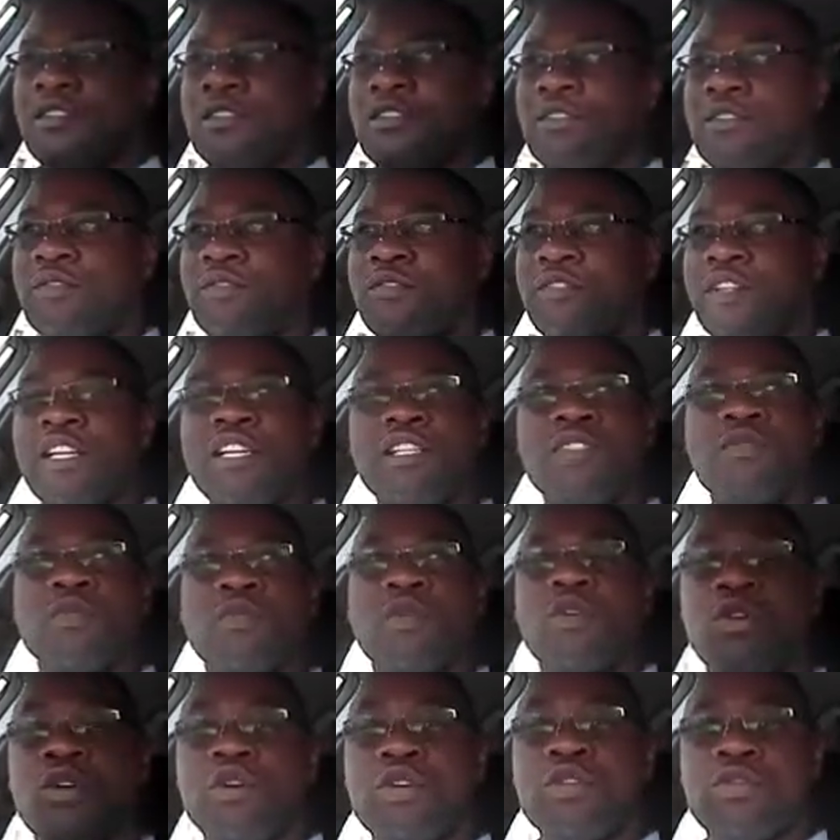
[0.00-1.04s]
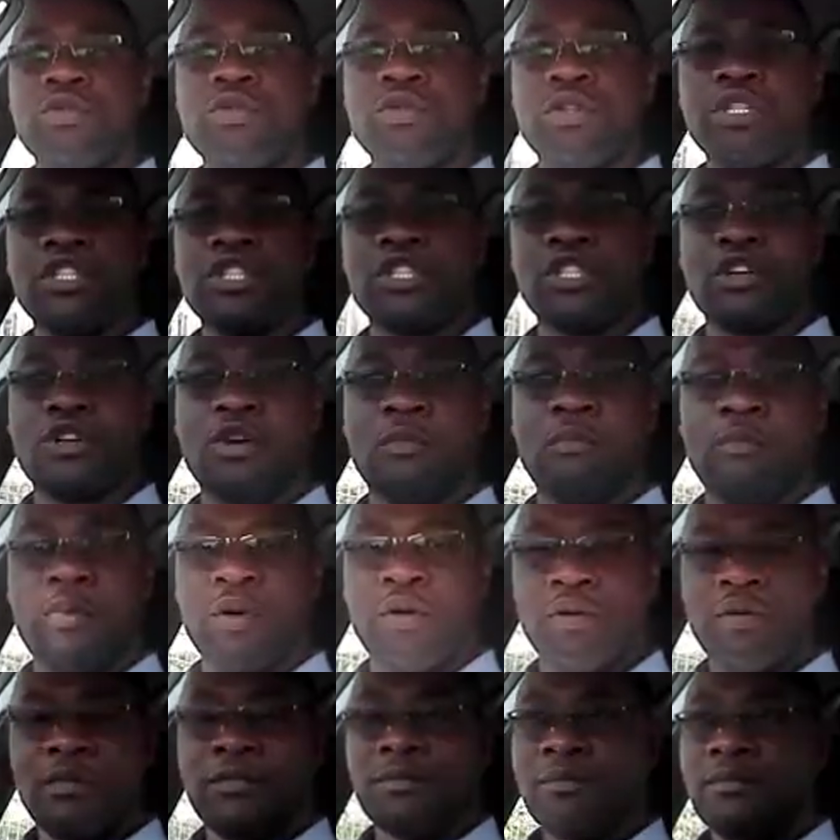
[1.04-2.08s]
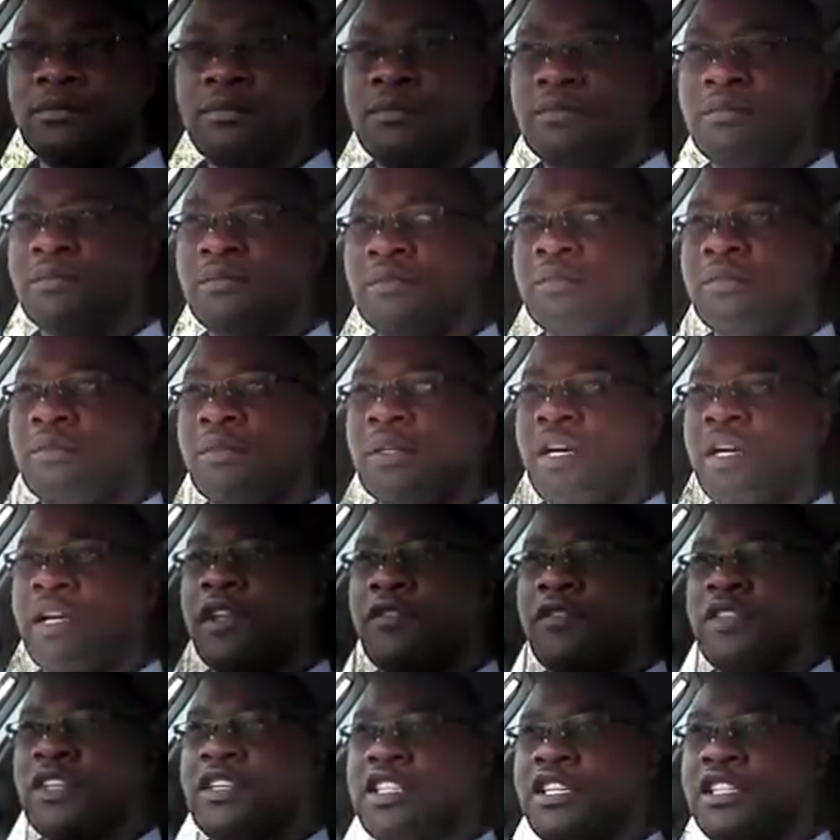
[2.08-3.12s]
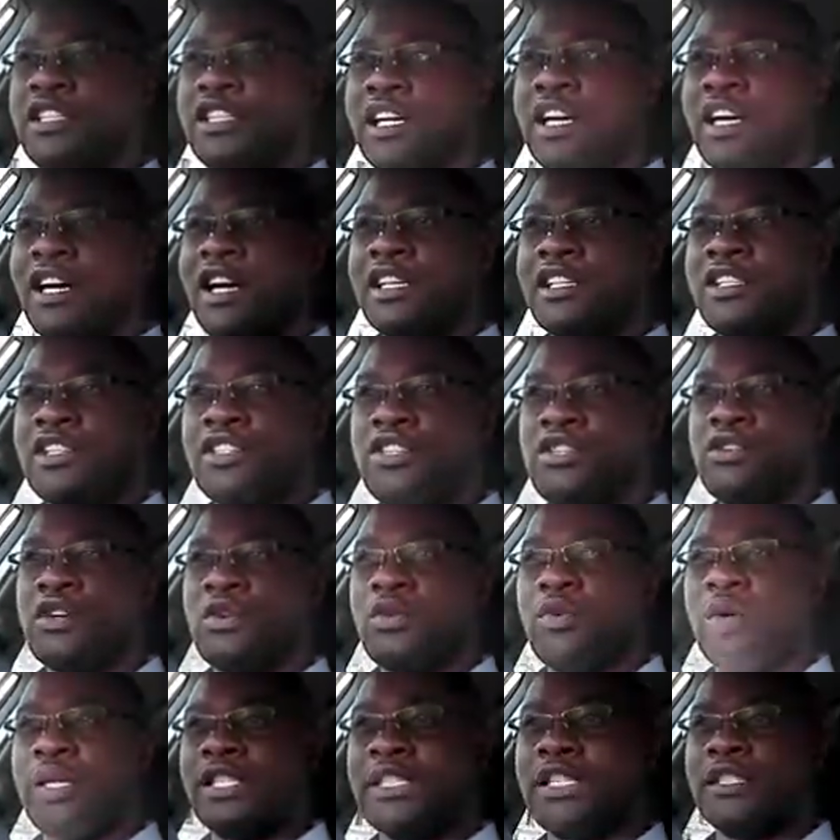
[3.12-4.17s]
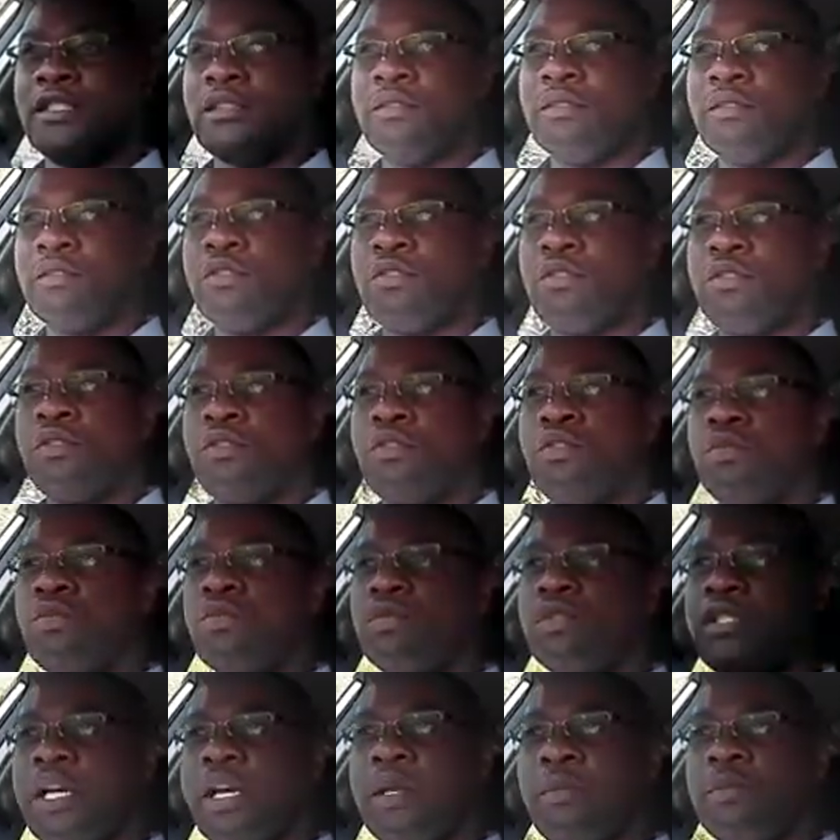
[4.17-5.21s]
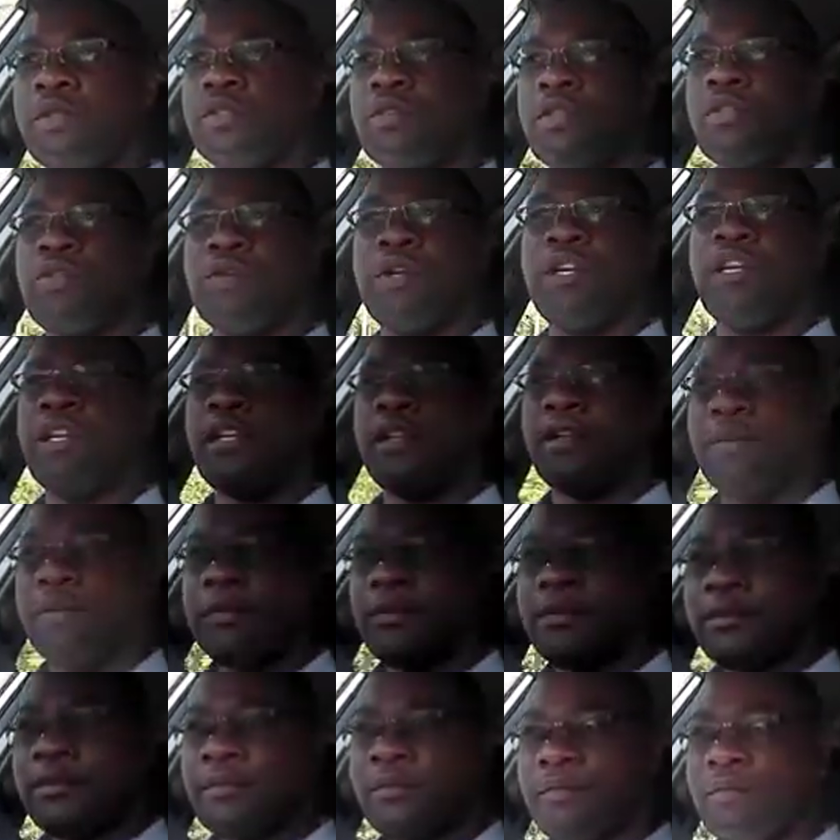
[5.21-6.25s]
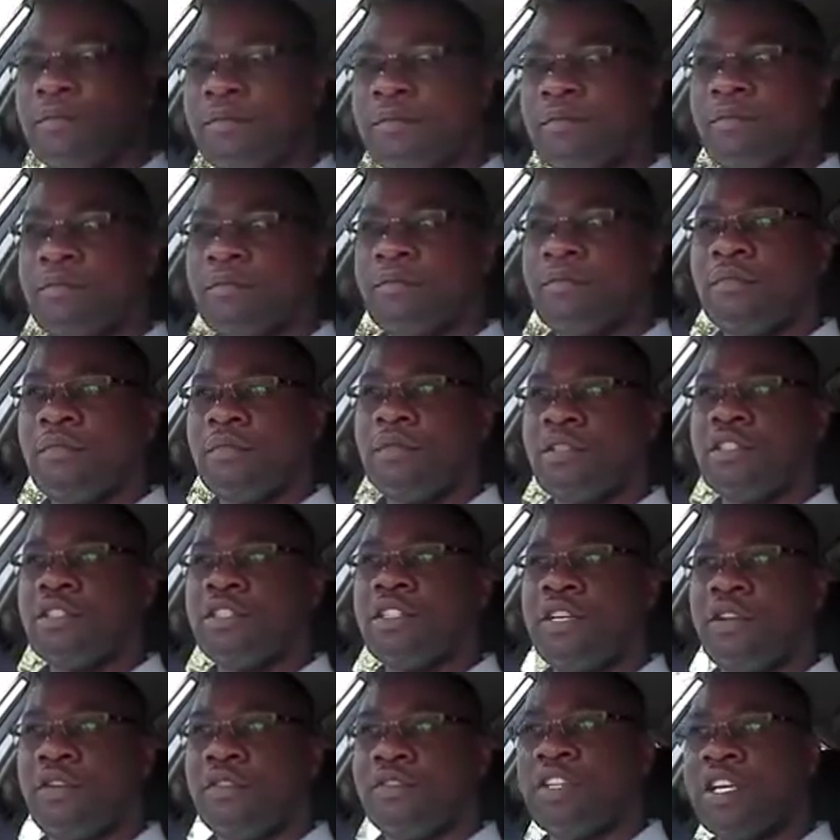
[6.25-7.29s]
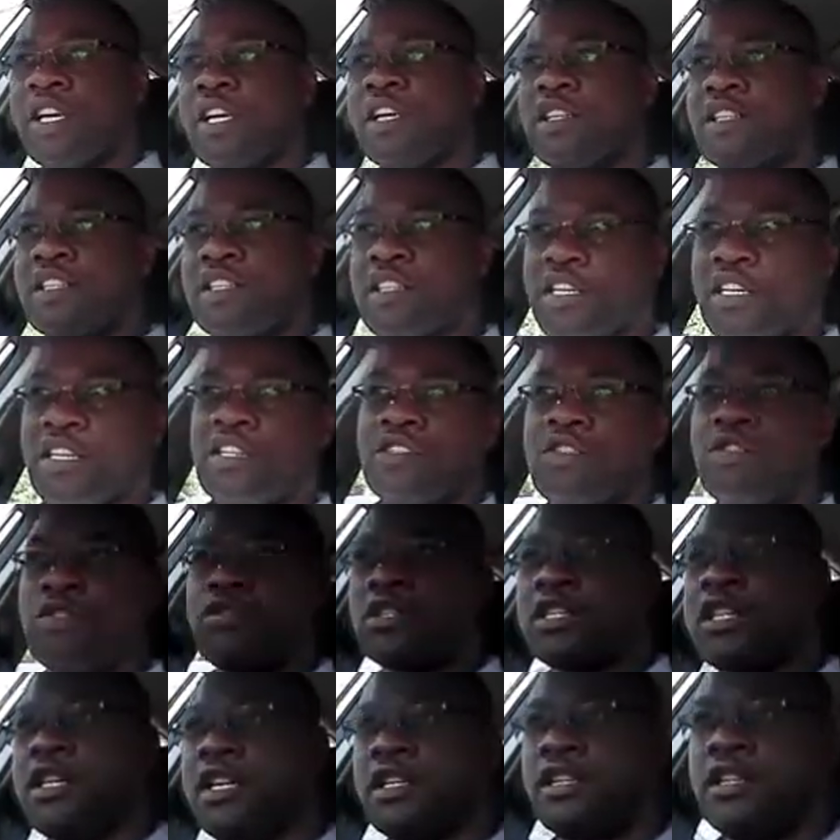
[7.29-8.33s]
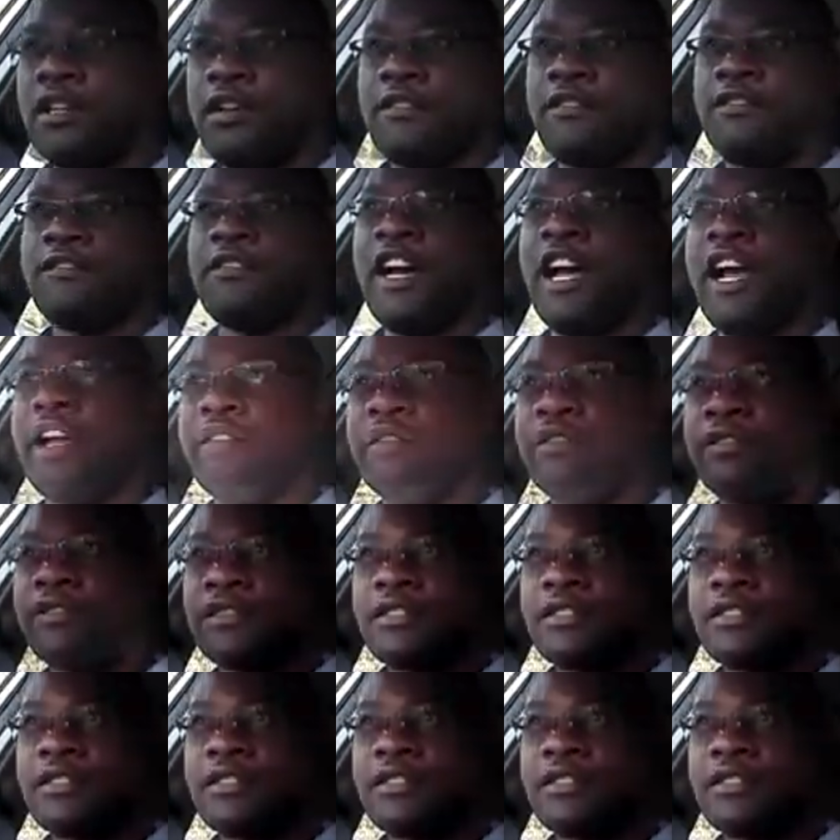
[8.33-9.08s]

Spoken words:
your friends will call you ichikopo. Like if the teacher asked you a question, 2 times 3, instead of saying 6, you said 5.